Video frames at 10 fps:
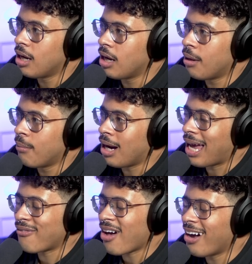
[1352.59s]
um, I
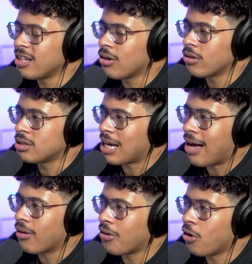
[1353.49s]
have a high tolerance to
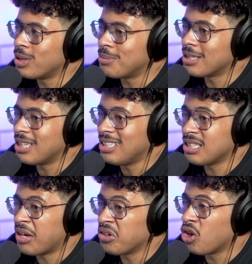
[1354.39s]
alcohol, which means I need to
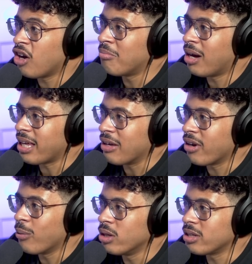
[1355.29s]
spend a lot of money if
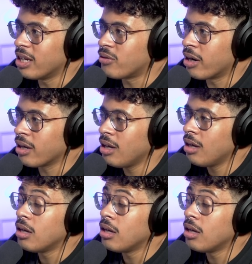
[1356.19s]
I want to get drunk.